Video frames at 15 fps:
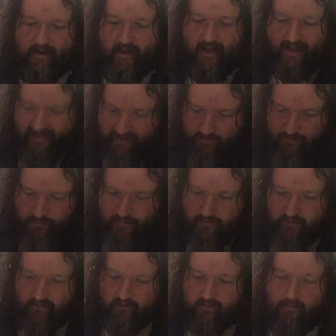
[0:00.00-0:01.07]
ape,
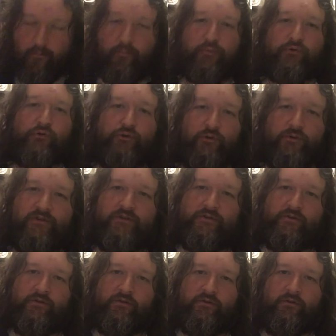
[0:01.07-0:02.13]
brute
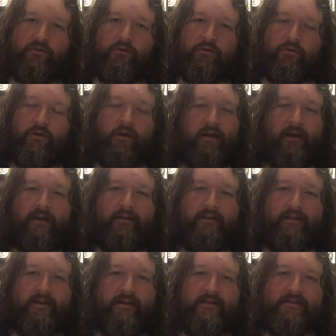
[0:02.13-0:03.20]
in
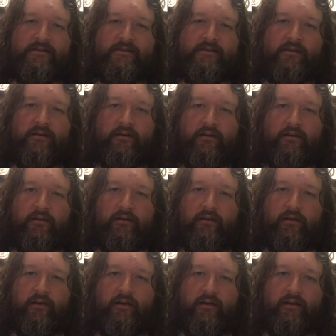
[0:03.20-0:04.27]
this
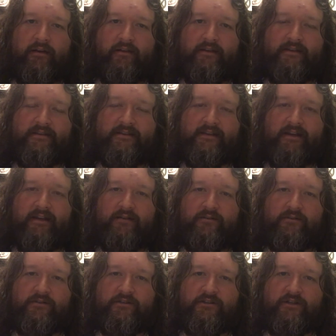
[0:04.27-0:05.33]
scene,
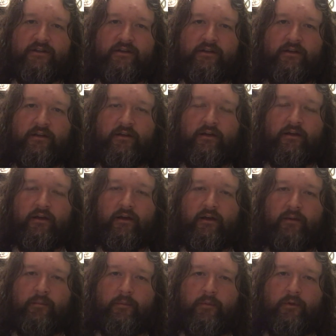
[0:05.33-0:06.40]
doesn't she?
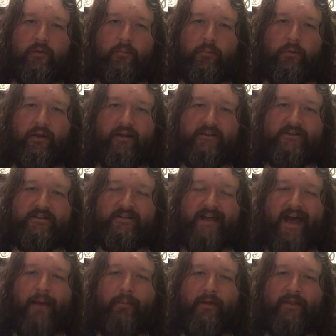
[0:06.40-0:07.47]
Blanche's
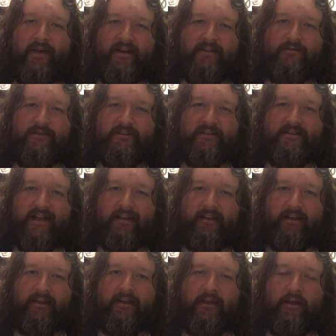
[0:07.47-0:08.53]
epithets for
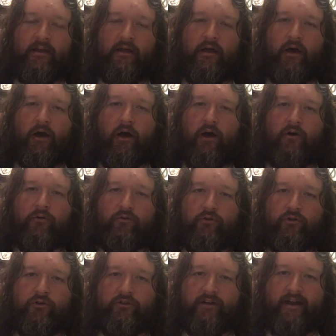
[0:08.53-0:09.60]
Stanley are
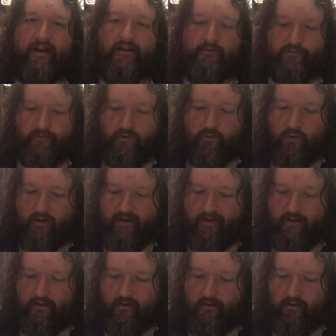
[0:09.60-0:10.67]
all kind of quite
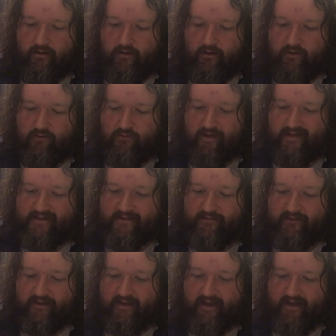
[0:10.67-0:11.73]

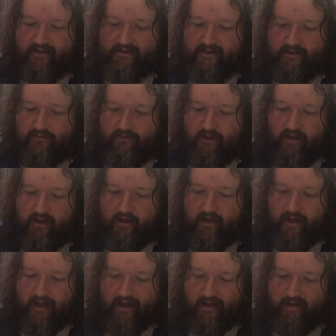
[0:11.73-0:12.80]
aggressively negative.
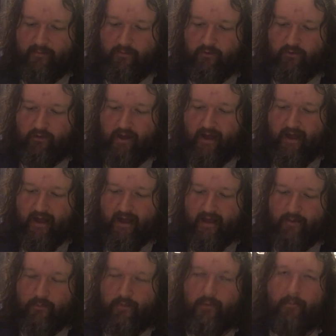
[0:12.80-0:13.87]
Animal,
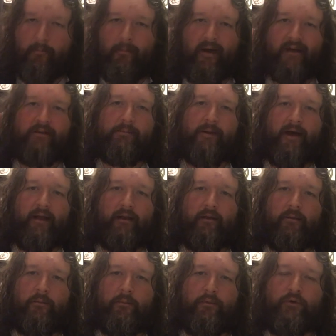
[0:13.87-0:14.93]
ape, madman,
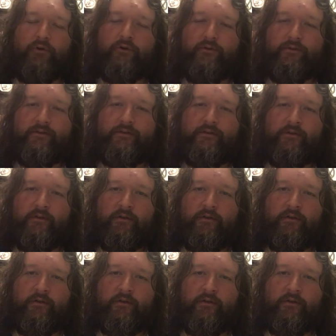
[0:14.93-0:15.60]
brute.